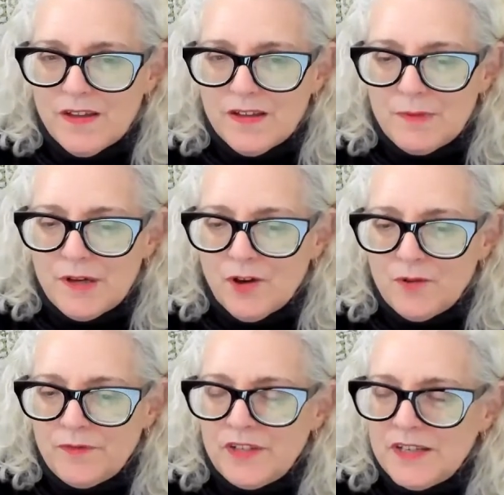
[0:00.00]
But
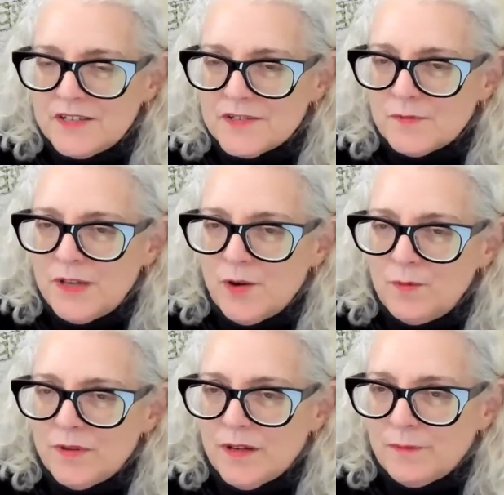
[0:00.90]
hopefully as we
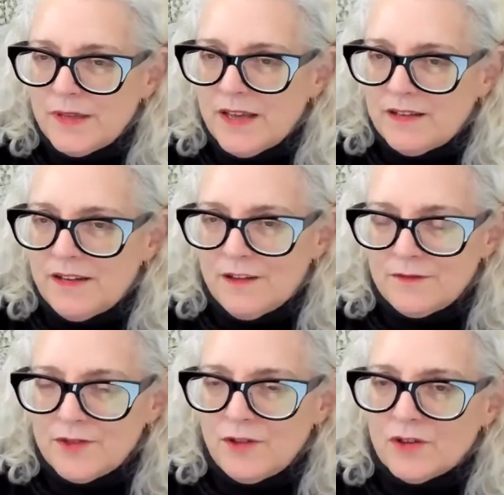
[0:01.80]
open up again
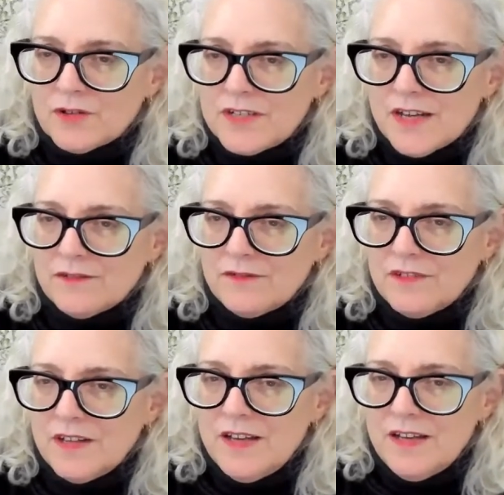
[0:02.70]
after lockdown,
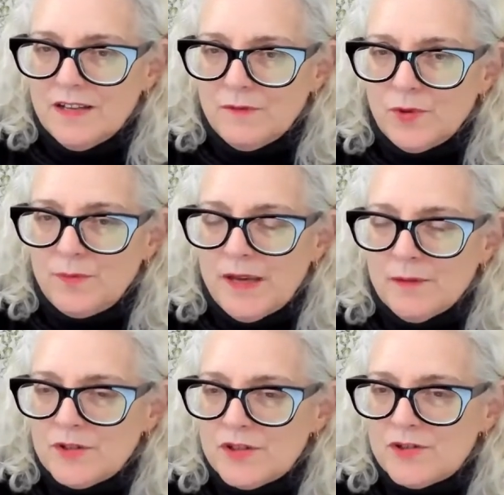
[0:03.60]
we'll be
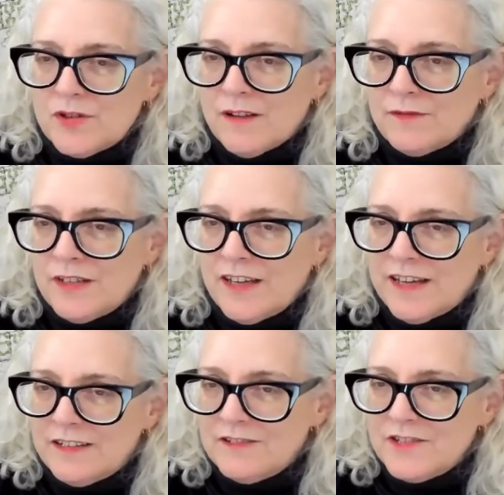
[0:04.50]
able to travel
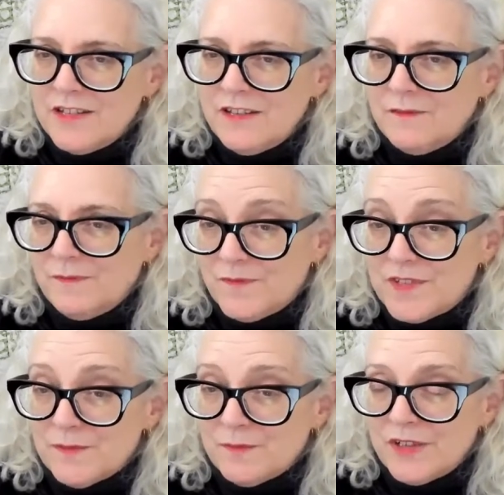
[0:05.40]
again and see
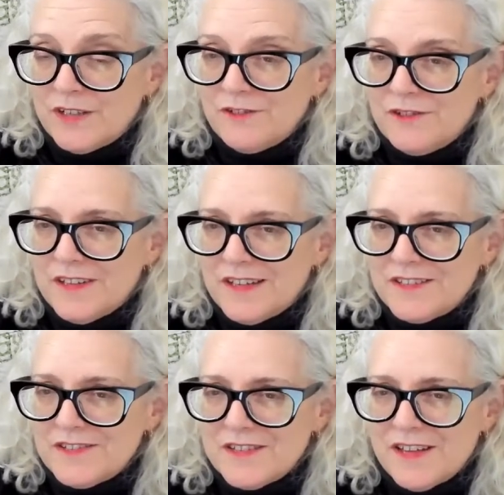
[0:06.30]
some real
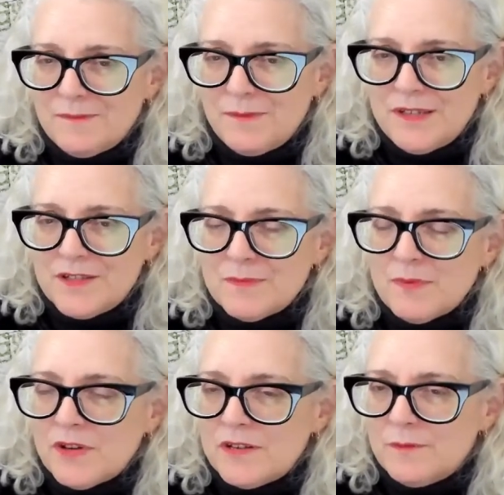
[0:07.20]
things and be
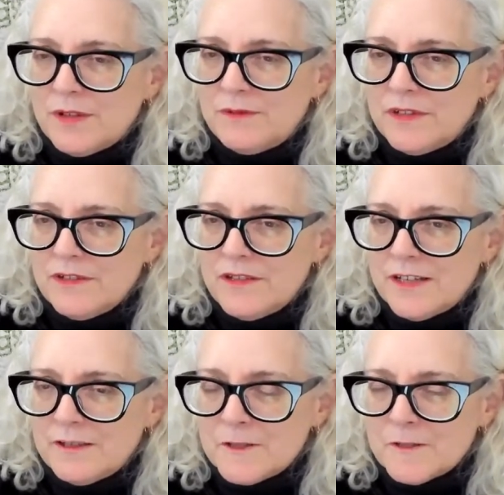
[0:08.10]
inspired by real
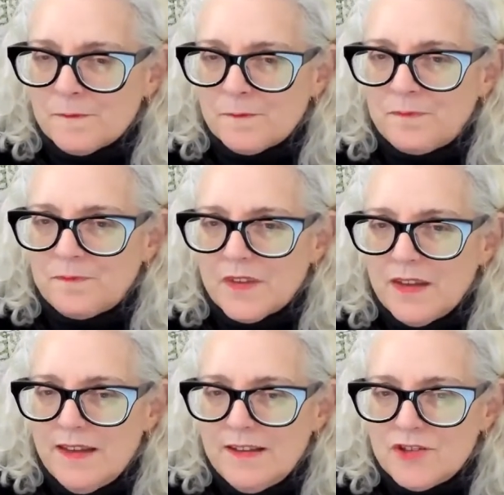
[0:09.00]
things.
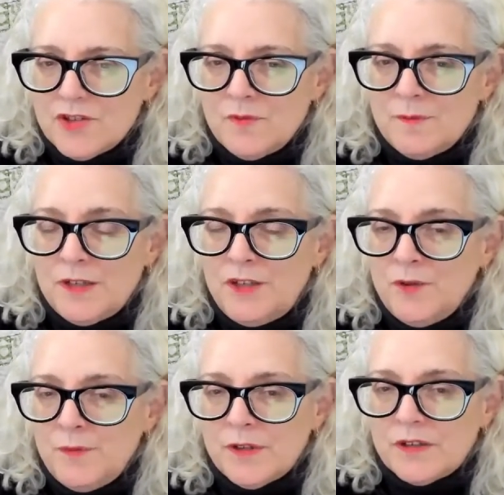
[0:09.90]
So in my
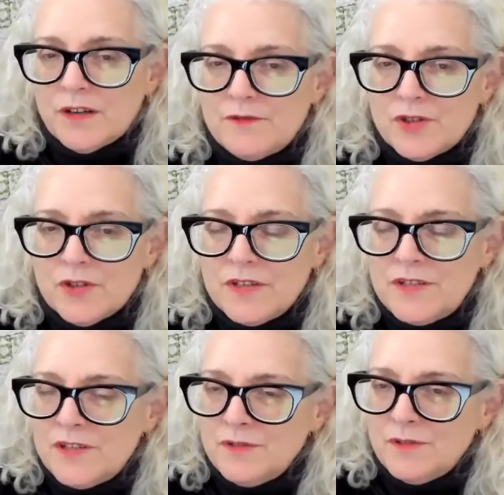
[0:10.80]
new book, tried
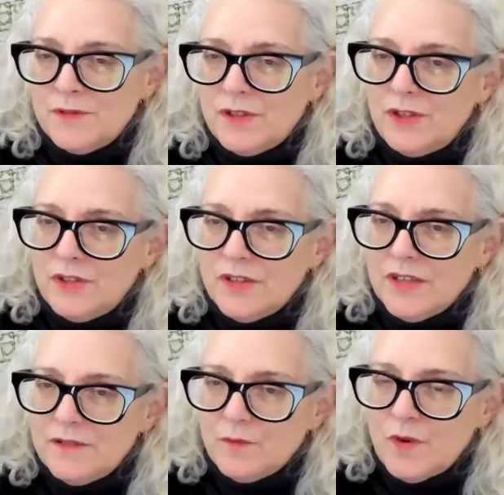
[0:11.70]
to look
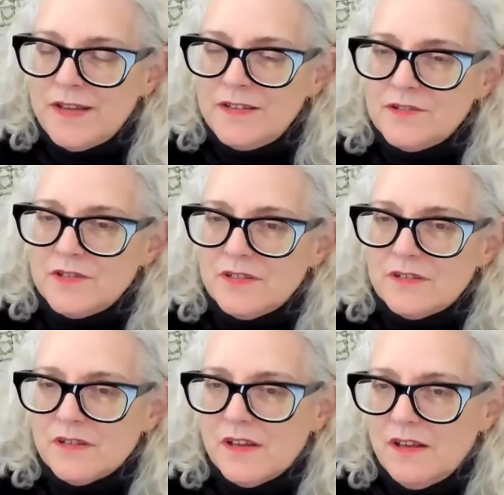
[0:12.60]
at ways that
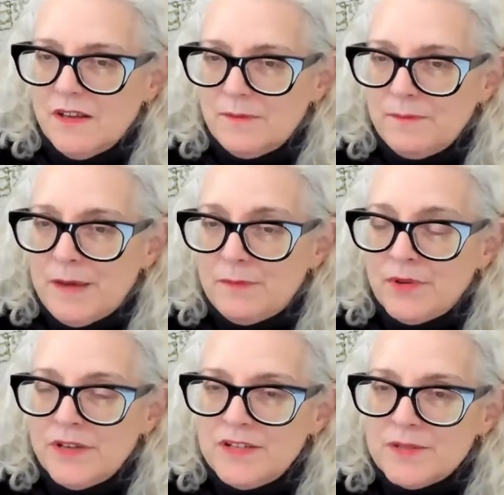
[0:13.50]

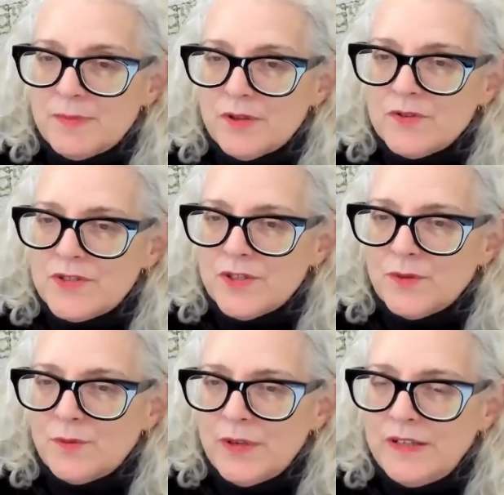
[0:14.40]
memories, but also
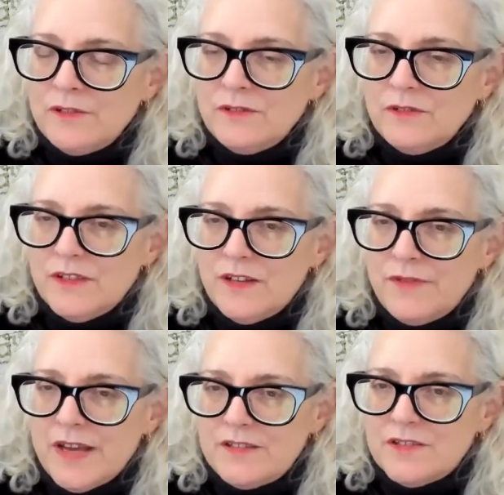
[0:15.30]
real
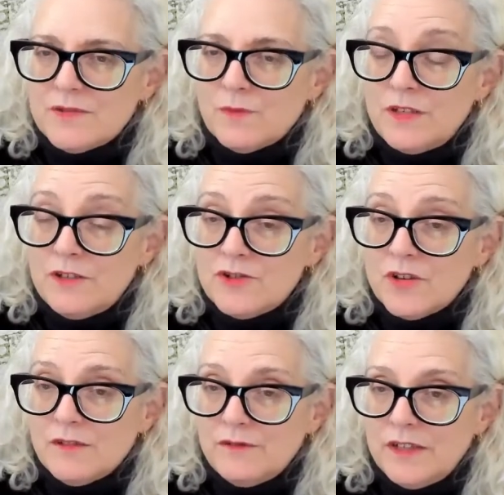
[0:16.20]
events when you're
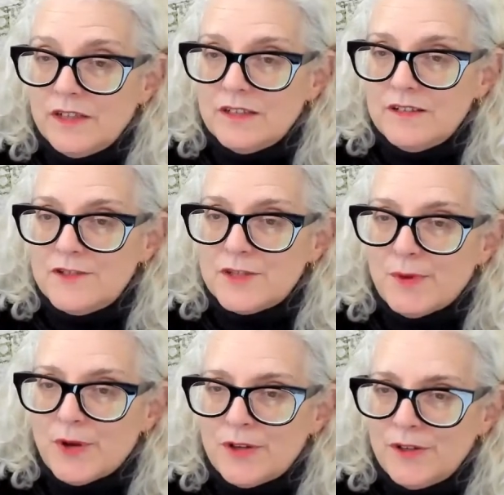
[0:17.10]
traveling can
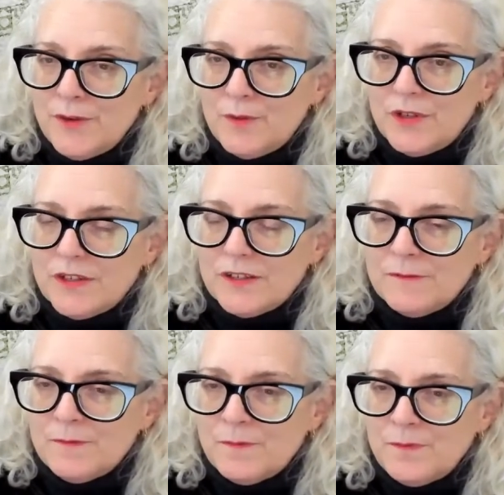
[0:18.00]
inspire your work,
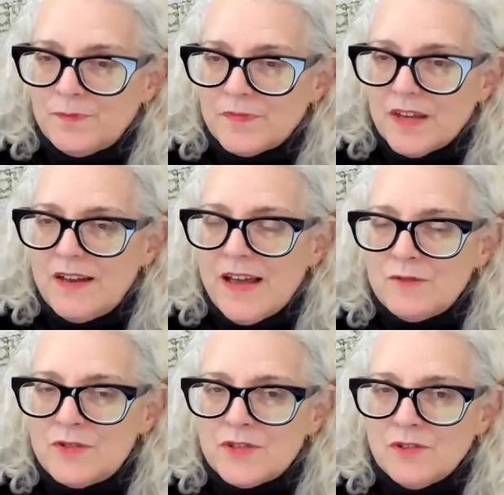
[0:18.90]
and how
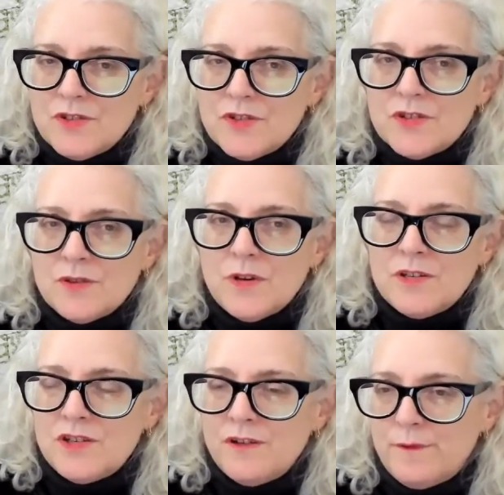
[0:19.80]
it's not just a
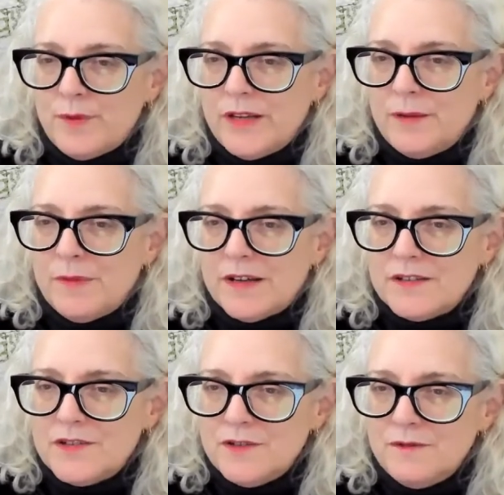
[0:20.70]
question of bringing back a
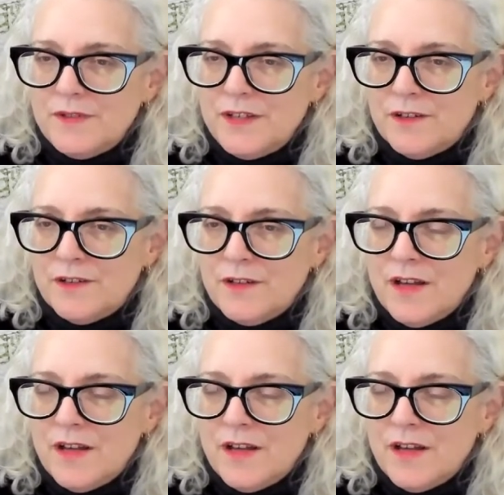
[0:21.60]
souvenir,